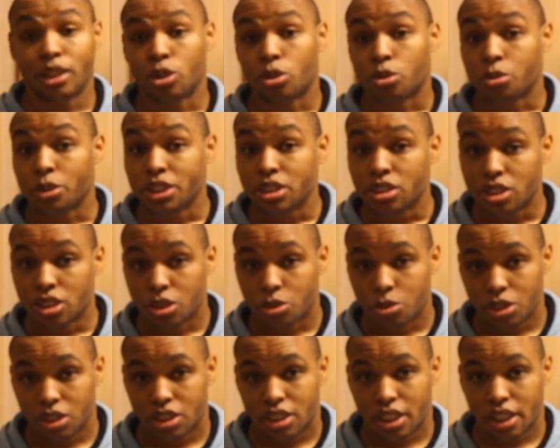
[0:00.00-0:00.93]
Little Richard
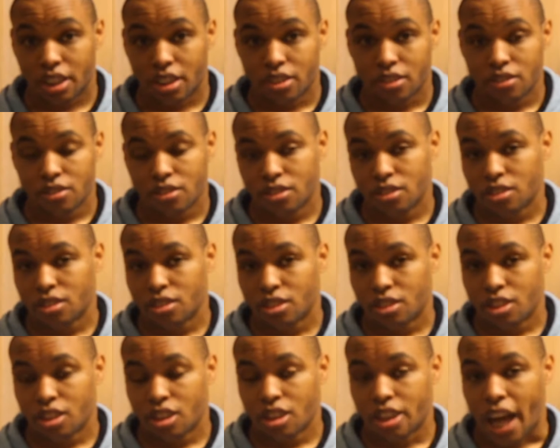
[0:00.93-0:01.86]
was there.
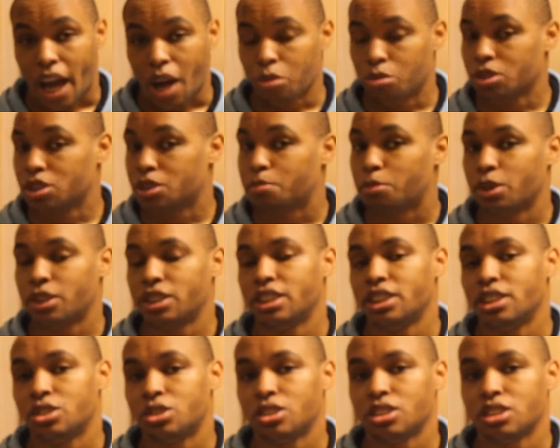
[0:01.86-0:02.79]
That was
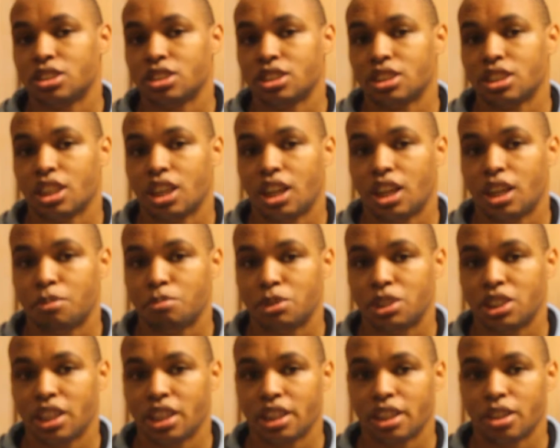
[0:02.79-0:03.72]
pretty interesting, um,
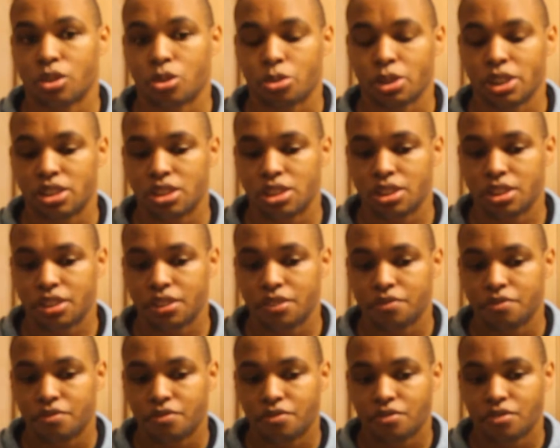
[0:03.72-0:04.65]
seeing Little Richard.
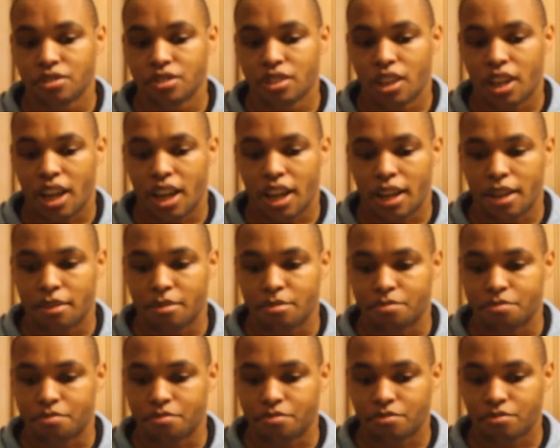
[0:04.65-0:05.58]

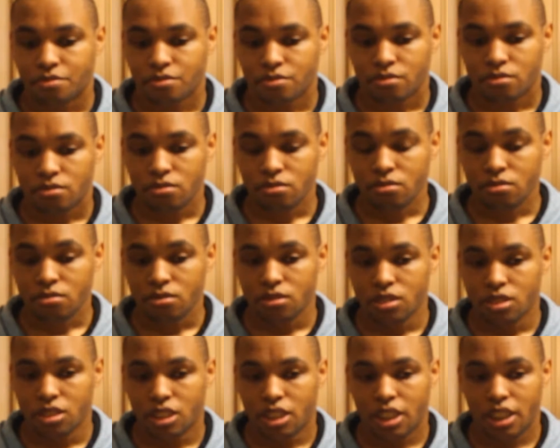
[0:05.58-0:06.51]
Um,
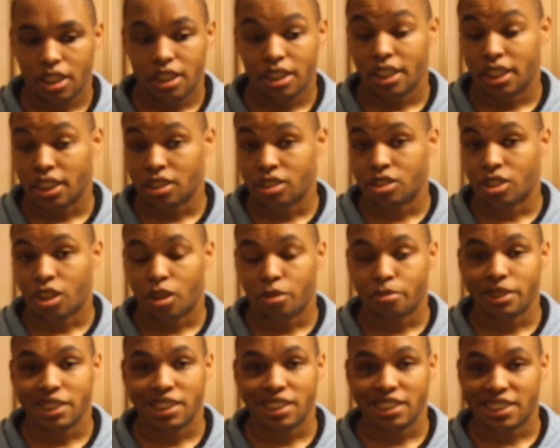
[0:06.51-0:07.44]
he, he
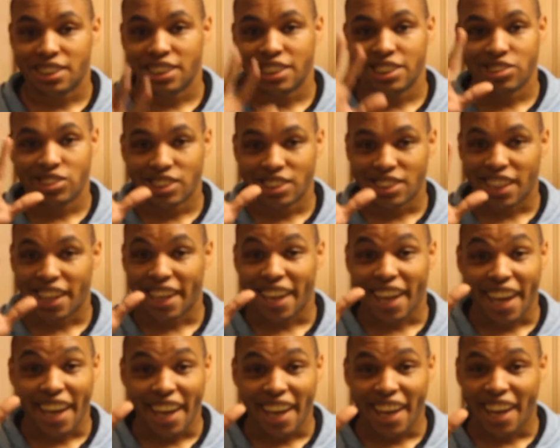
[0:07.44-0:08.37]
saw me and he was
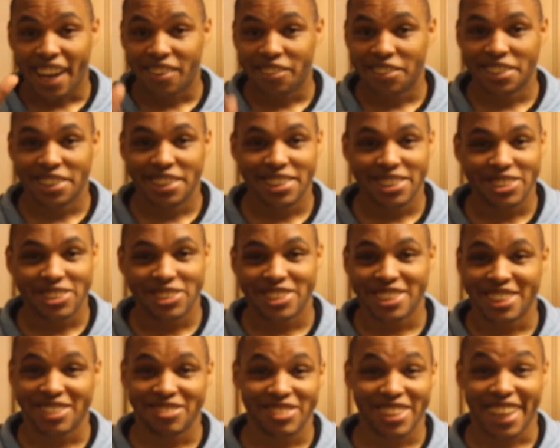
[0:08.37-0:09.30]
like, hey, how are you?
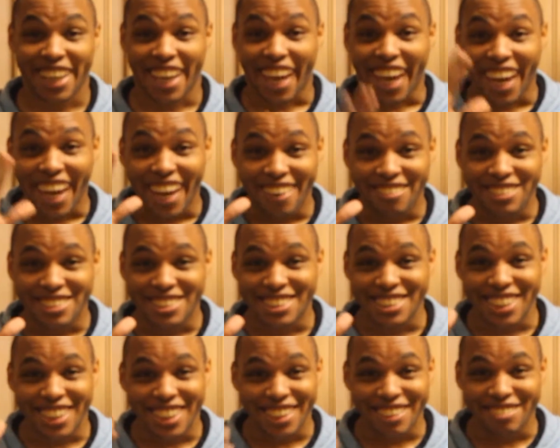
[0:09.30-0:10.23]
And I'm like, hey,
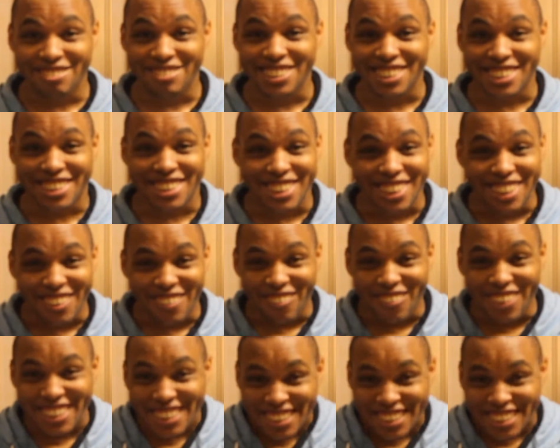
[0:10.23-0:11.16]
what's up? It's Little
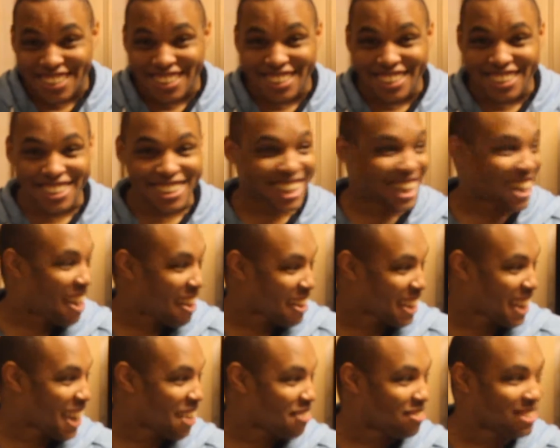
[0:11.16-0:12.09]
Richard.
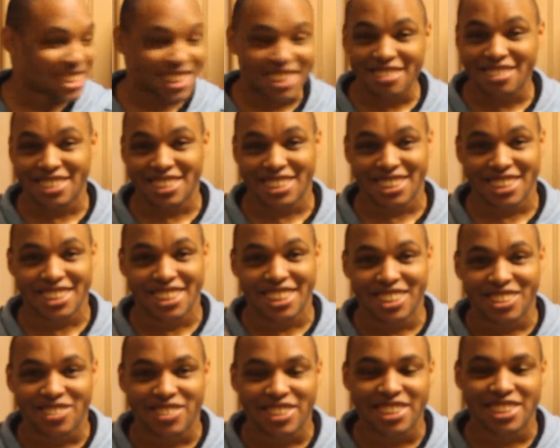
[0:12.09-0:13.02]
I can't believe this is
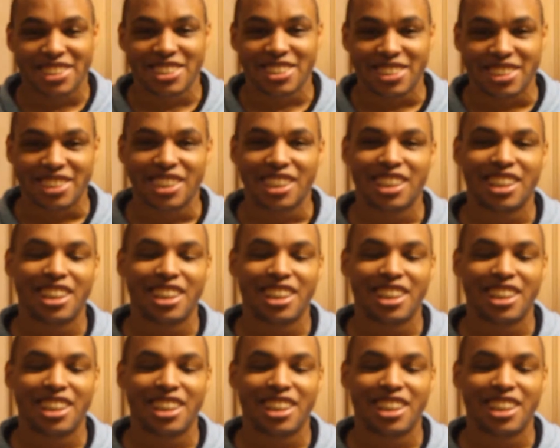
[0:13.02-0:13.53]
Little Richard.